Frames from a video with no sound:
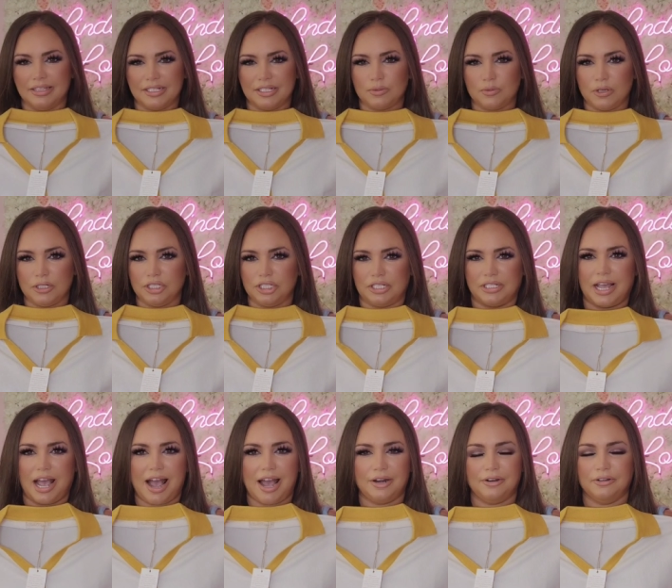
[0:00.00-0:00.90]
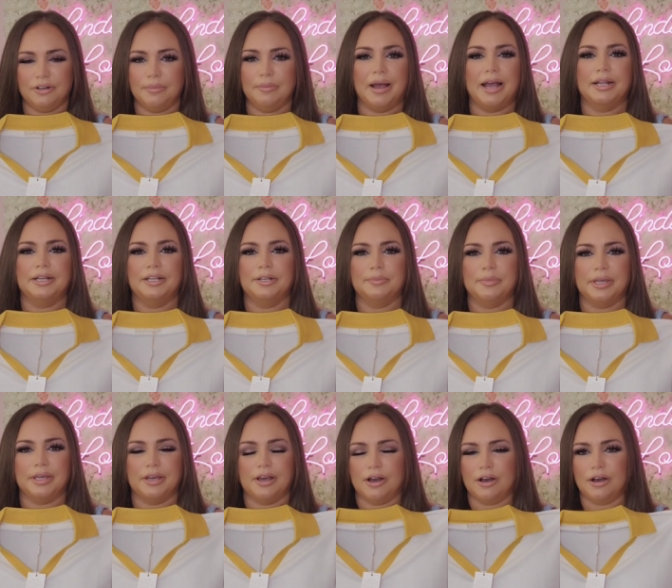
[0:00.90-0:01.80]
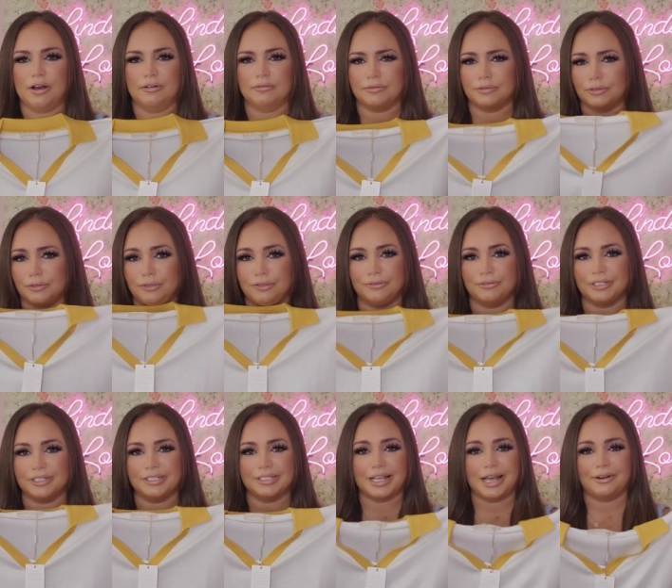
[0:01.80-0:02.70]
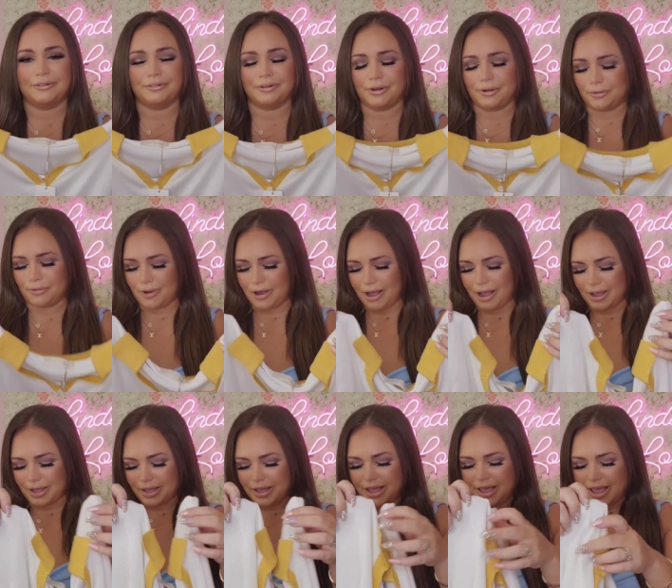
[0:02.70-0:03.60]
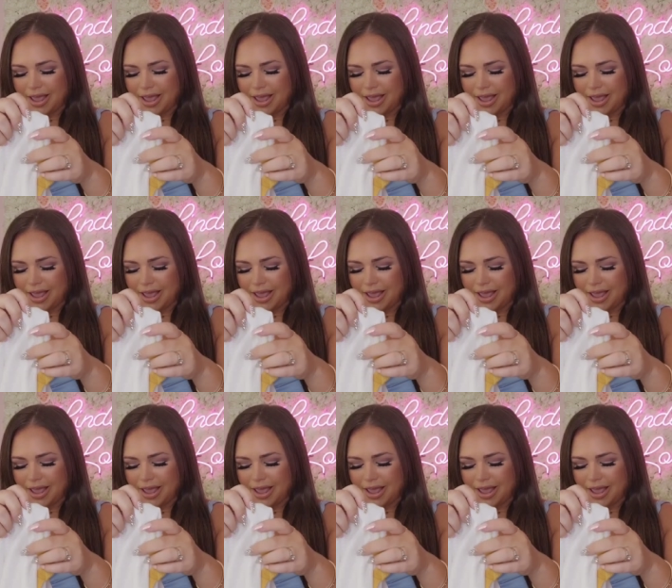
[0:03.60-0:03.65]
this one just kind of reminded me of Clueless. I don't know why.